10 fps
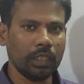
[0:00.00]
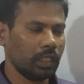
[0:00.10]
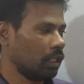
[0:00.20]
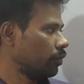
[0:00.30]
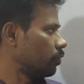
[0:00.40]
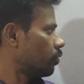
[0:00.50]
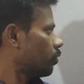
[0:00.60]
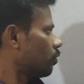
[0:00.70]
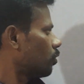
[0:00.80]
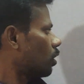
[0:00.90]
If
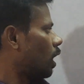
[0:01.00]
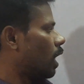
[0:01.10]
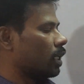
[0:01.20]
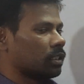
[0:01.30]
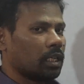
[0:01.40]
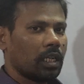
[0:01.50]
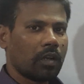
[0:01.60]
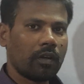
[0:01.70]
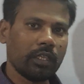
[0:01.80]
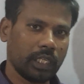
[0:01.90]
arcs are
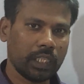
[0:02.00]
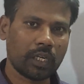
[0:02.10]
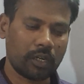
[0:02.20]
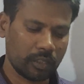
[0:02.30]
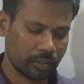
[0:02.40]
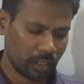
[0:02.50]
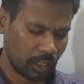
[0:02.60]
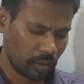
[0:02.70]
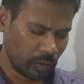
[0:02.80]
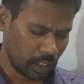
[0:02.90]
equal, then the chords are
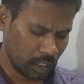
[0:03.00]
equal.